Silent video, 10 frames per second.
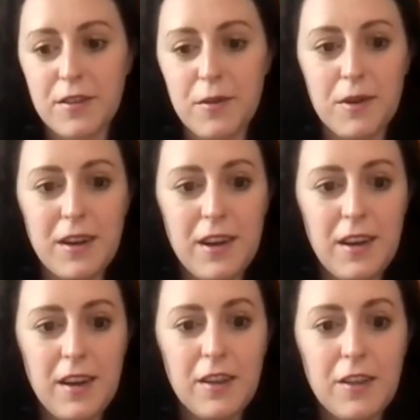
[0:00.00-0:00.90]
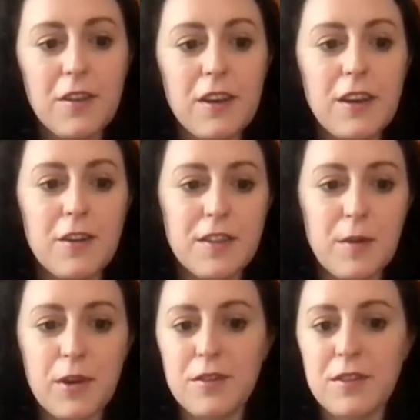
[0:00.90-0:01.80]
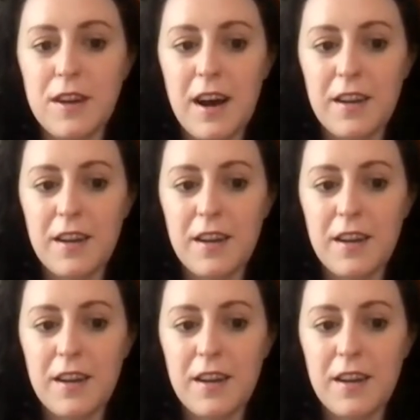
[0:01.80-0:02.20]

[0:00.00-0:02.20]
So clearly you're someone who's not